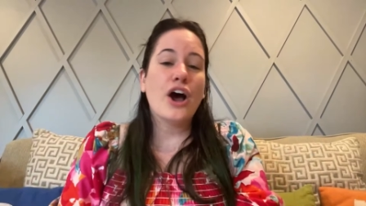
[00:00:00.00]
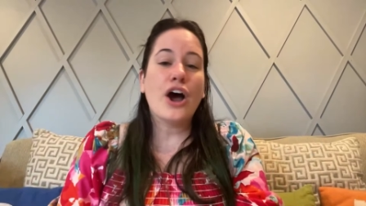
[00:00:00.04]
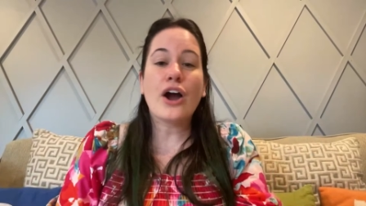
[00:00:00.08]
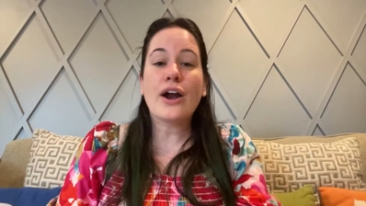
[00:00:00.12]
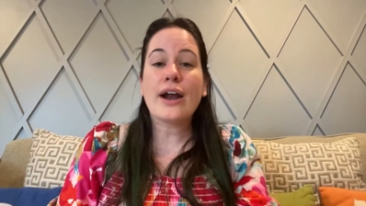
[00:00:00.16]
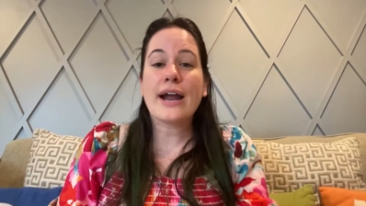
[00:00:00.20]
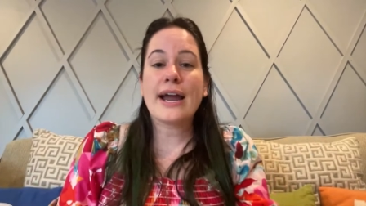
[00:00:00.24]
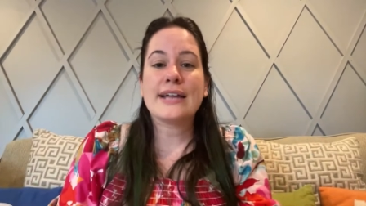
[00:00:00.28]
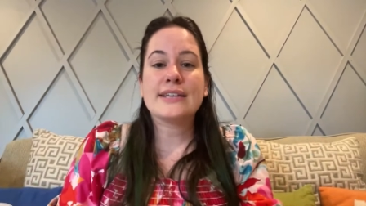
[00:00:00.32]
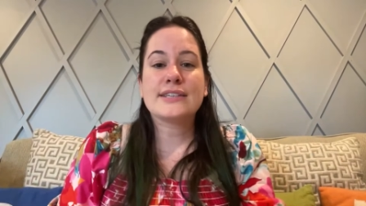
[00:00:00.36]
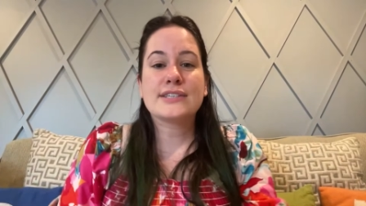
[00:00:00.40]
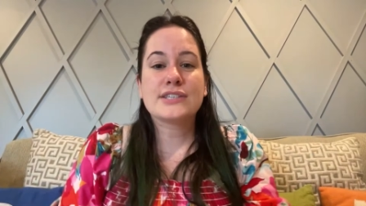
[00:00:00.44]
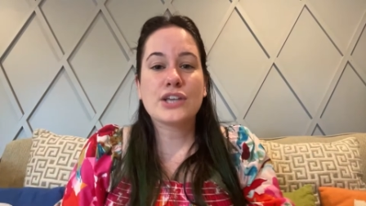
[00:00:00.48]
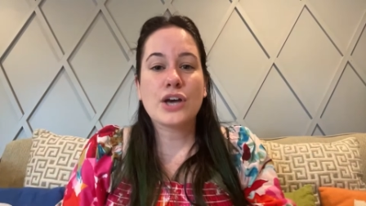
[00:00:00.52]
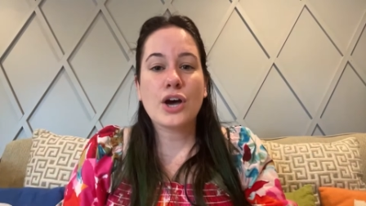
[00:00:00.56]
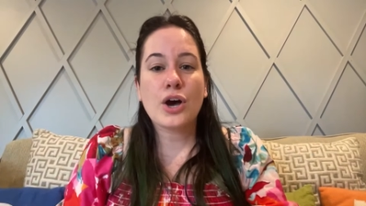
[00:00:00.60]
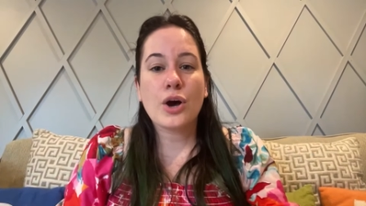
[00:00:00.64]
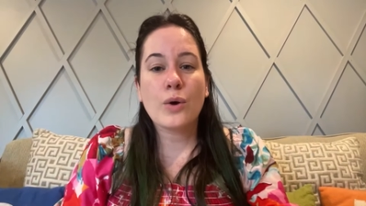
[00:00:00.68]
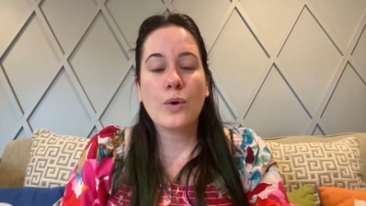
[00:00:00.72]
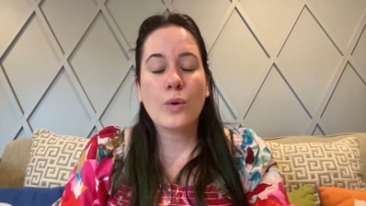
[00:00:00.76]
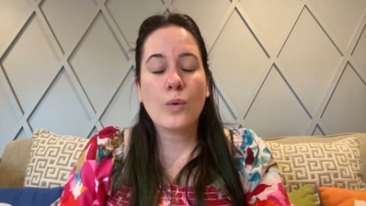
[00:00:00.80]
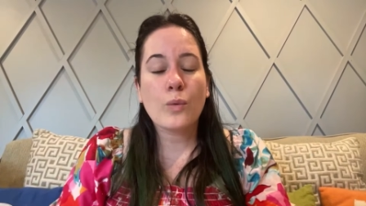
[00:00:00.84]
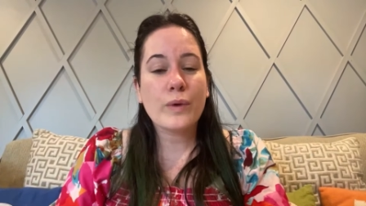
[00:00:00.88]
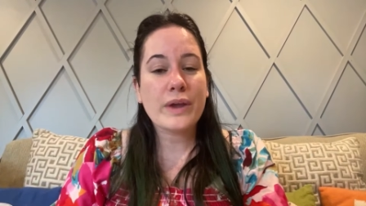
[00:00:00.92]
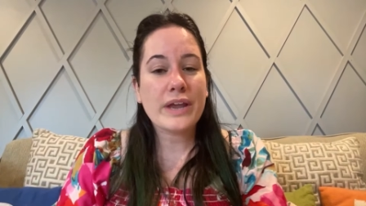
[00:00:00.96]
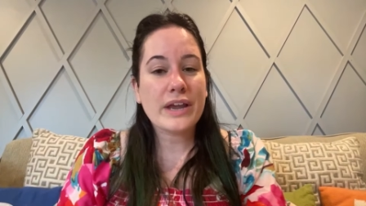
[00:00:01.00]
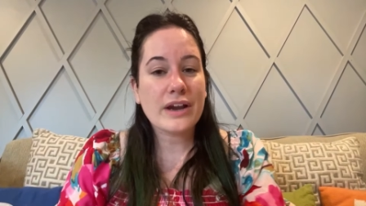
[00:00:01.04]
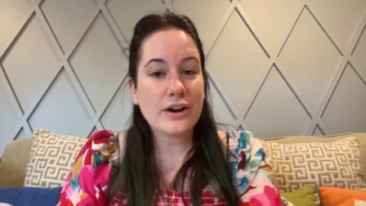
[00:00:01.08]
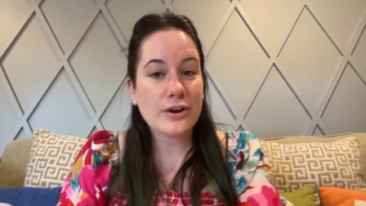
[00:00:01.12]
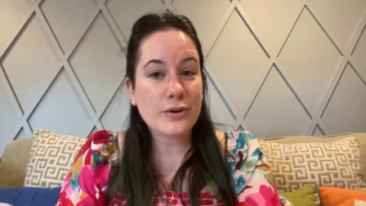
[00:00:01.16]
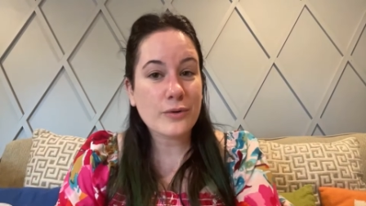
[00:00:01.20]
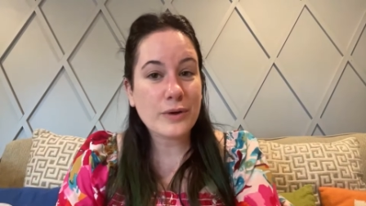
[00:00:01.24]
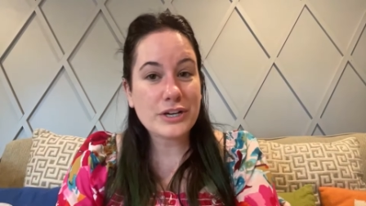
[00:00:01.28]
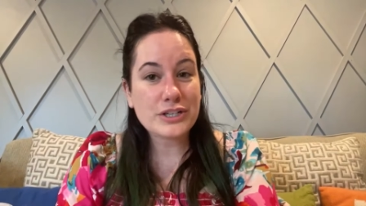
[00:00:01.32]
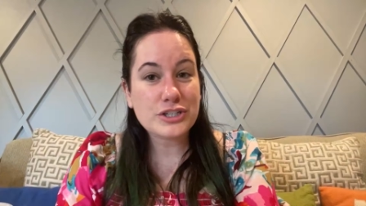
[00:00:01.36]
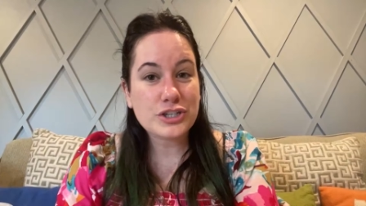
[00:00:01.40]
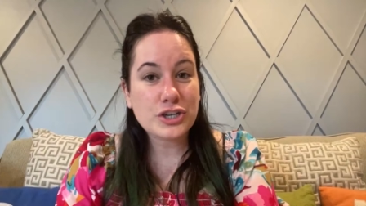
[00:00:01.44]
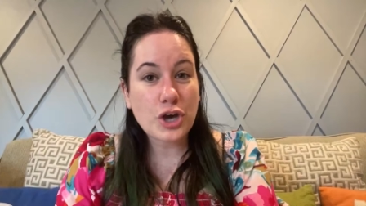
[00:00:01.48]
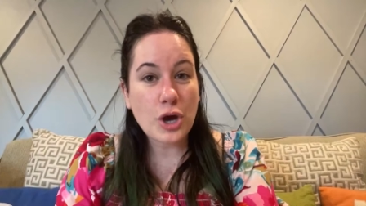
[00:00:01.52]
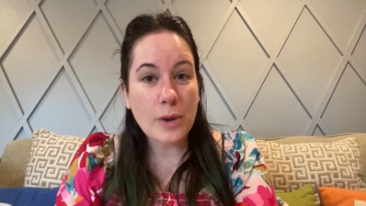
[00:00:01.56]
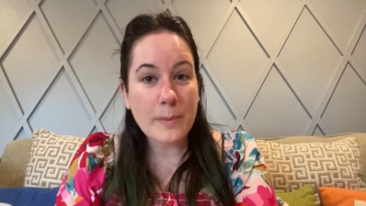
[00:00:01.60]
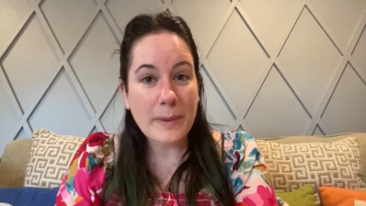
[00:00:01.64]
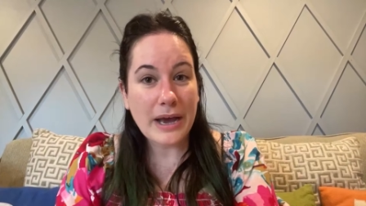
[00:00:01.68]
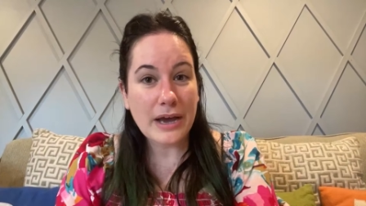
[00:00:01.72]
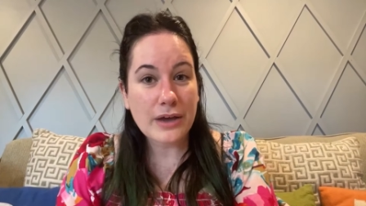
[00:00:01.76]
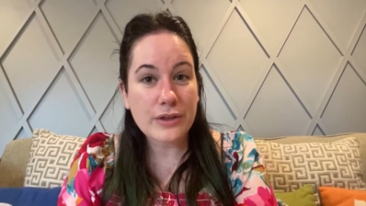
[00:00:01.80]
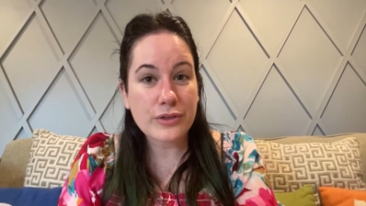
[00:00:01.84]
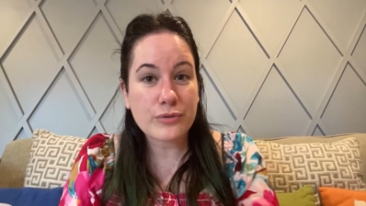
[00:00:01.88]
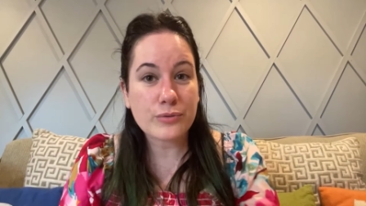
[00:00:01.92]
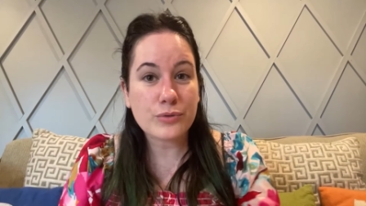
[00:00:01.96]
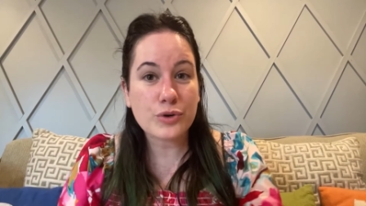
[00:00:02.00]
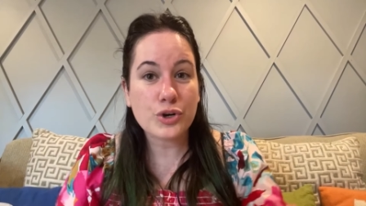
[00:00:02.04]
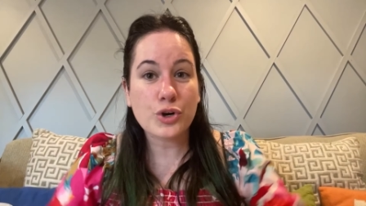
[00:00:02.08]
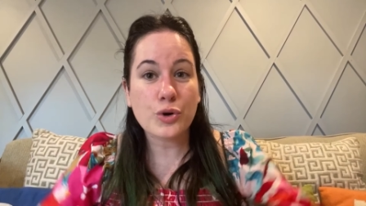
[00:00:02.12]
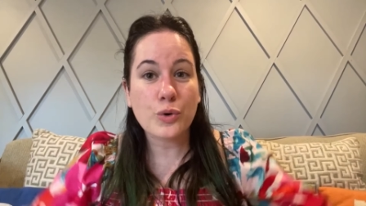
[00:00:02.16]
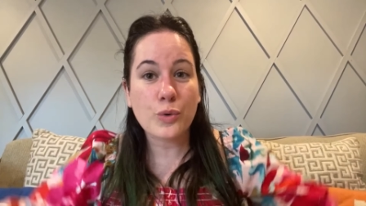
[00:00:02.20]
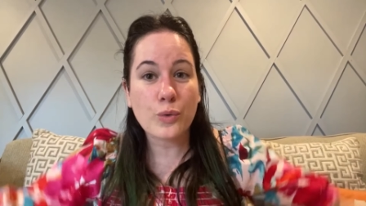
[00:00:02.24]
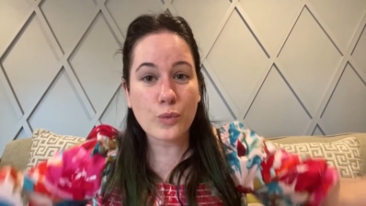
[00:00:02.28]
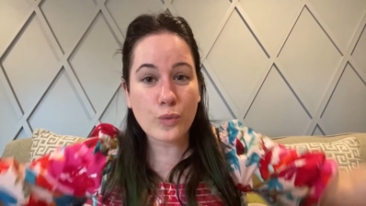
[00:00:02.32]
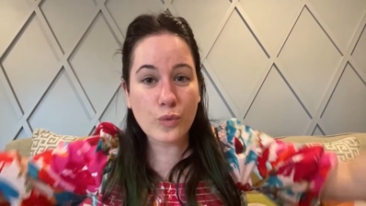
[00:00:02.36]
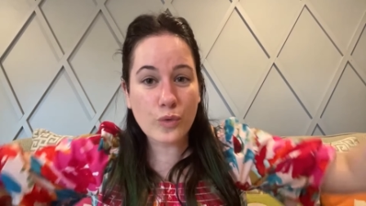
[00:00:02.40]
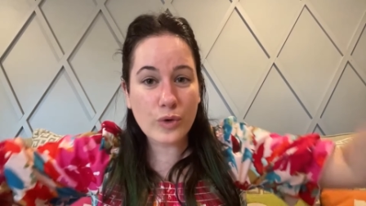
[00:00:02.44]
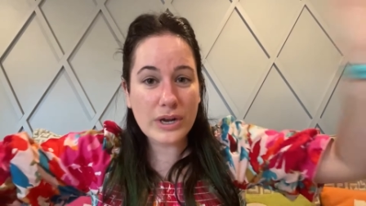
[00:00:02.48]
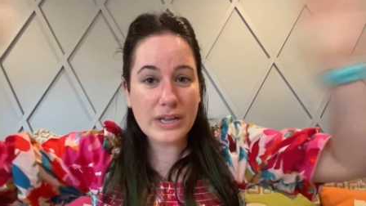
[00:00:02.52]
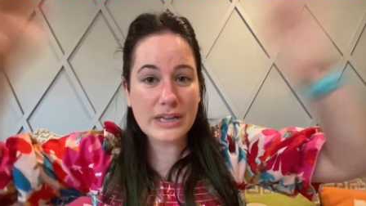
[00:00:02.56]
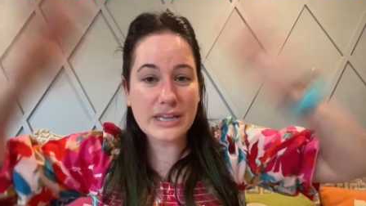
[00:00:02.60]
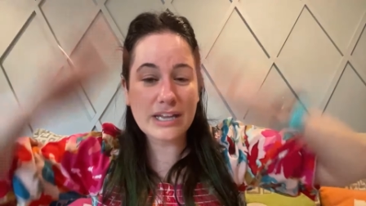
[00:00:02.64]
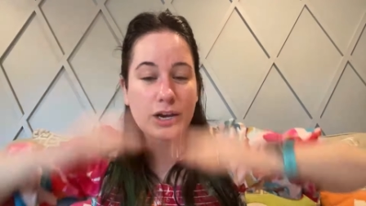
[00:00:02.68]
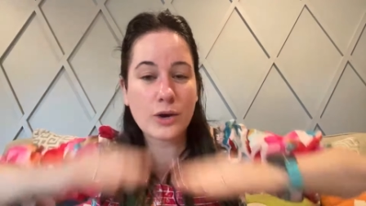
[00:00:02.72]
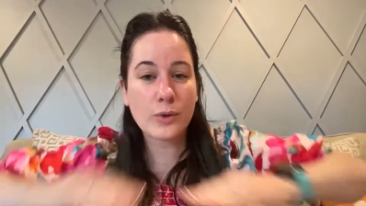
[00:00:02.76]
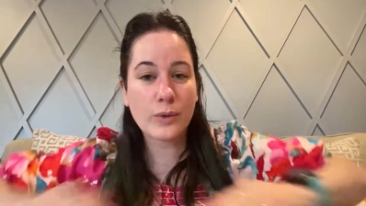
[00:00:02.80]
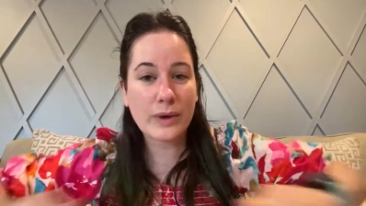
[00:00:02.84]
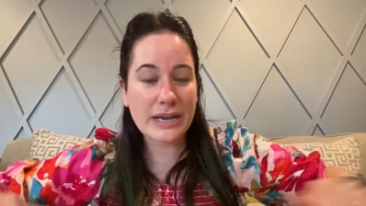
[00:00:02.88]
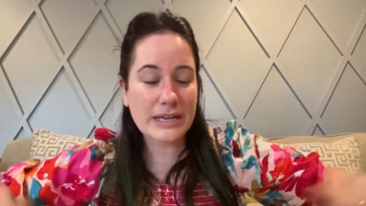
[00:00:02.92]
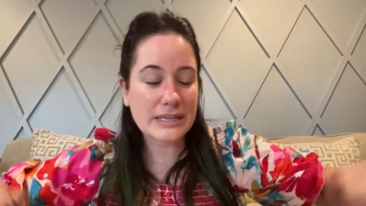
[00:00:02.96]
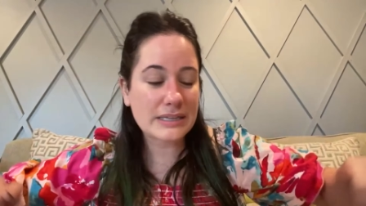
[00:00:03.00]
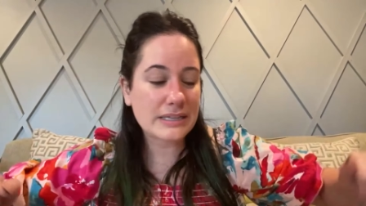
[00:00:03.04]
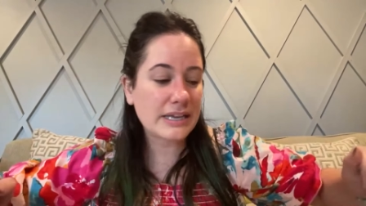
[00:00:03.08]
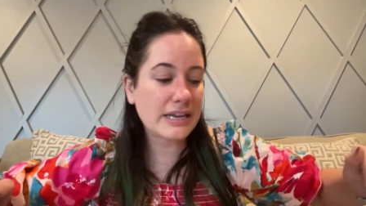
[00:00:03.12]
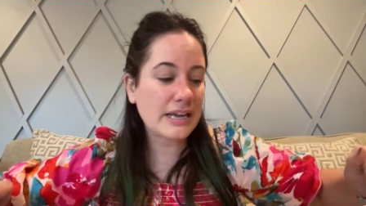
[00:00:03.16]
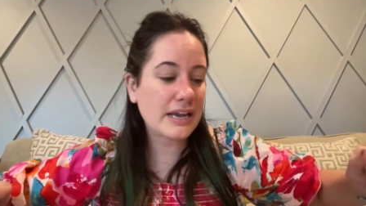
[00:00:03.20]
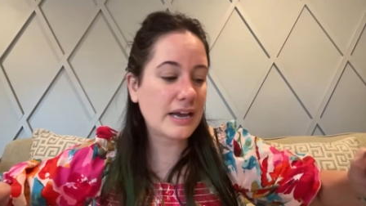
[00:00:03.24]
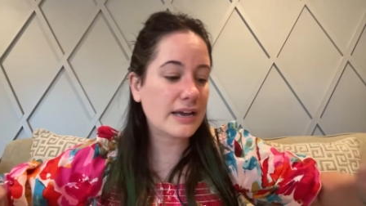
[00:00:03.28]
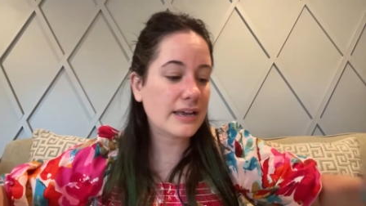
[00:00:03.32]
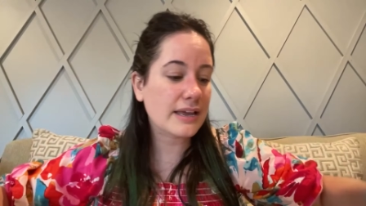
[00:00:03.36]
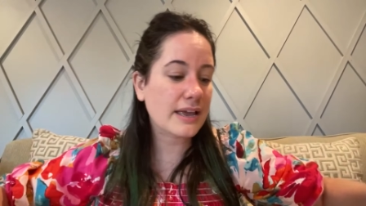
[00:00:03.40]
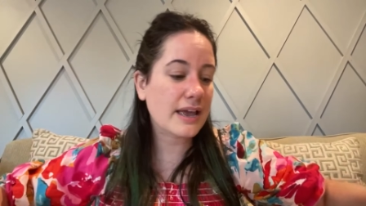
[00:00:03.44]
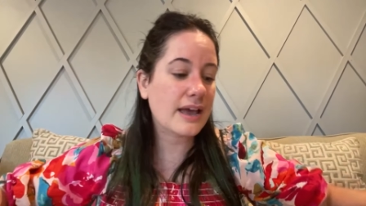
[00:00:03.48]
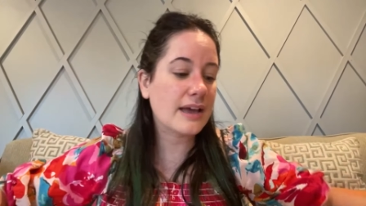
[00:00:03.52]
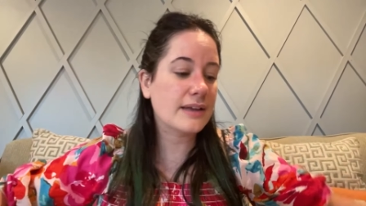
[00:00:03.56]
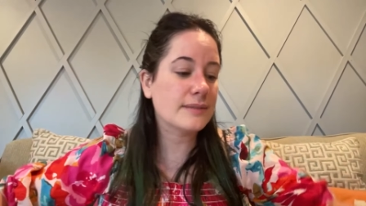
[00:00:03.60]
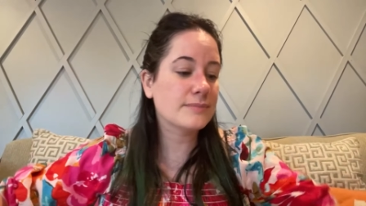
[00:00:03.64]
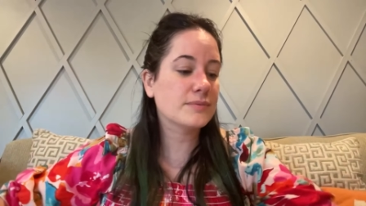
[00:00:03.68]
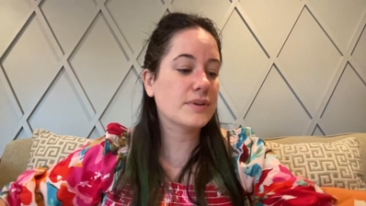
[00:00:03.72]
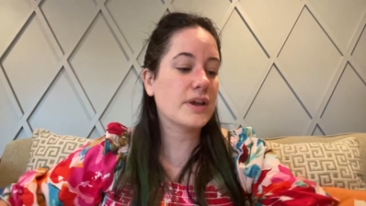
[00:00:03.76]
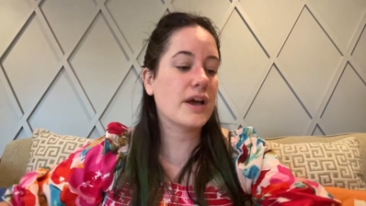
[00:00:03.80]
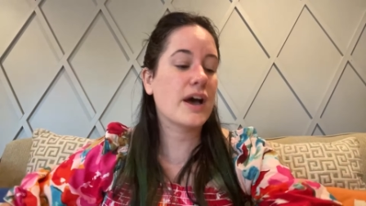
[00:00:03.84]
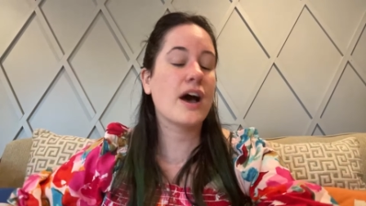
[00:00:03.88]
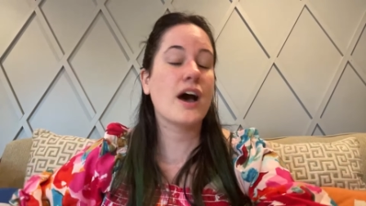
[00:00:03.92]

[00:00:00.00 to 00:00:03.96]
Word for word: All right, so we are going to go back through really quickly again.